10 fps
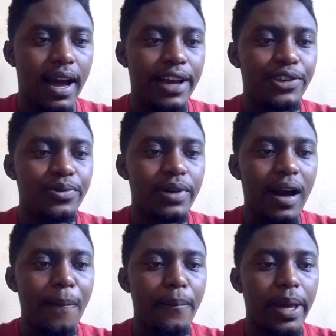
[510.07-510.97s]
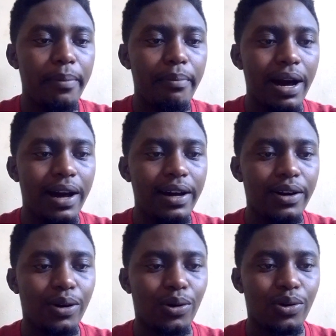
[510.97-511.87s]
are you a member
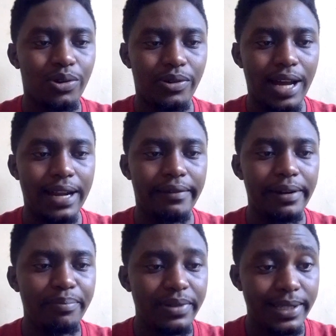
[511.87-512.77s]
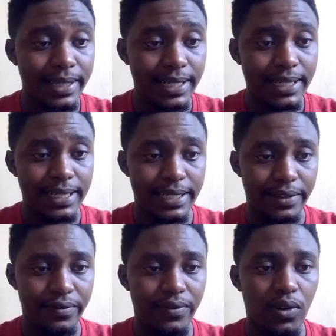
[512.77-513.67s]
or a
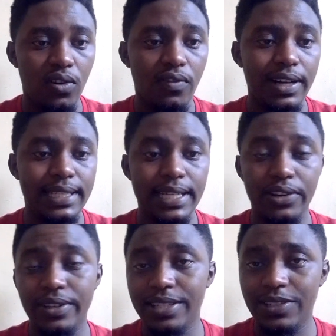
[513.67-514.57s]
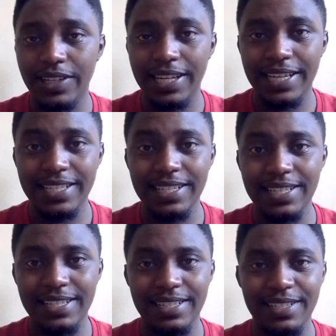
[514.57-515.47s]
representative of a terrorist
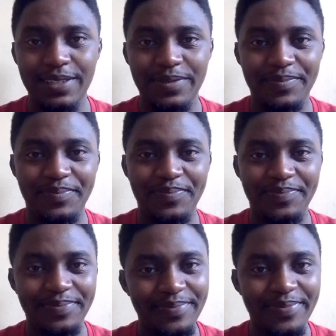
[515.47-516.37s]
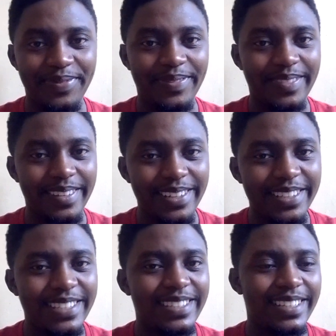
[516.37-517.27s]
organization?
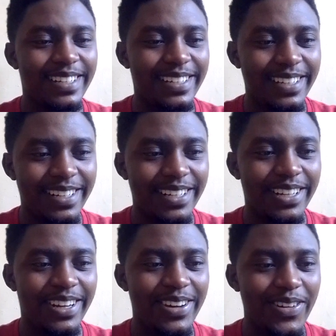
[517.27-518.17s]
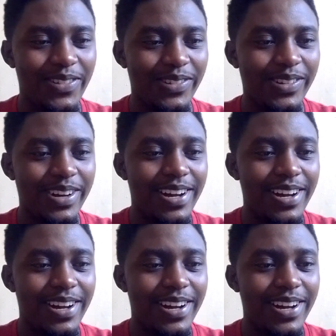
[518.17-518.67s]
That's a no.